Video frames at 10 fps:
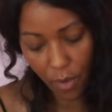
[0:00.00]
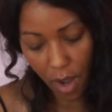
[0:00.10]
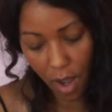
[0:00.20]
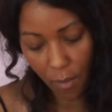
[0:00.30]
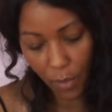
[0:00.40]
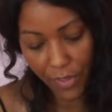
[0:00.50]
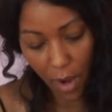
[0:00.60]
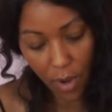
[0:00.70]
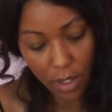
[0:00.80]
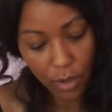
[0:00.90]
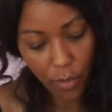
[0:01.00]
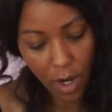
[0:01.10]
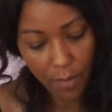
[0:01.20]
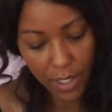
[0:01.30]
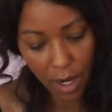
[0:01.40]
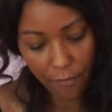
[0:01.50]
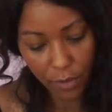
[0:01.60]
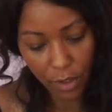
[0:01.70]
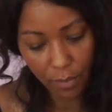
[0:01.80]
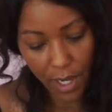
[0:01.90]
um, without underwear. Be
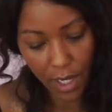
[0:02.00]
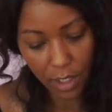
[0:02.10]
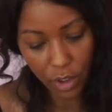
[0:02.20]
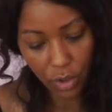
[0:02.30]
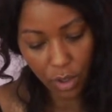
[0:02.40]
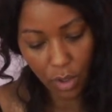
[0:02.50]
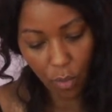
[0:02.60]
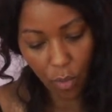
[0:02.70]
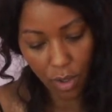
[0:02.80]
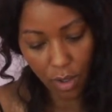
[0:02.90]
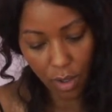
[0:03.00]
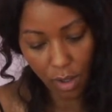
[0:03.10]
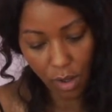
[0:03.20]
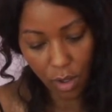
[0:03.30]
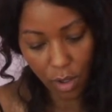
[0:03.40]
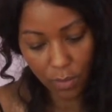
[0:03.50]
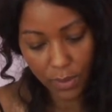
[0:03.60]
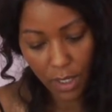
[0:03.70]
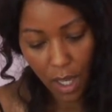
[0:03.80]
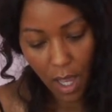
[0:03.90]
careful to make sure the water or
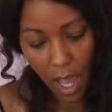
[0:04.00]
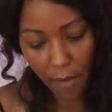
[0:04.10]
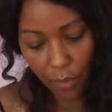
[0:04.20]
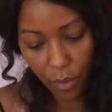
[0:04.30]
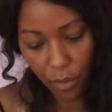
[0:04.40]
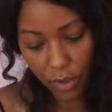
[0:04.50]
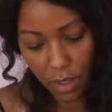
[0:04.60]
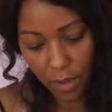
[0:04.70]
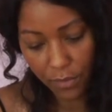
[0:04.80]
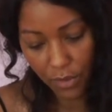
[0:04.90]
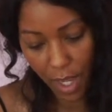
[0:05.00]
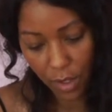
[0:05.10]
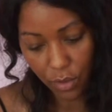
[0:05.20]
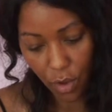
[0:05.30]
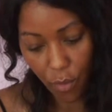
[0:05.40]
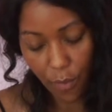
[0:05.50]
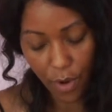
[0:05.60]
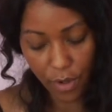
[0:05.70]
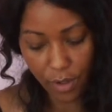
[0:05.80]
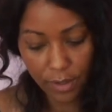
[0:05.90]
herbs have cooled enough so that you don't
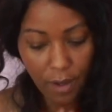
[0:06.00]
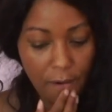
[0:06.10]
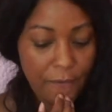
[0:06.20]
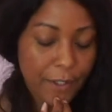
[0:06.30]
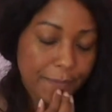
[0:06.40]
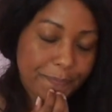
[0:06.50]
burn yourself.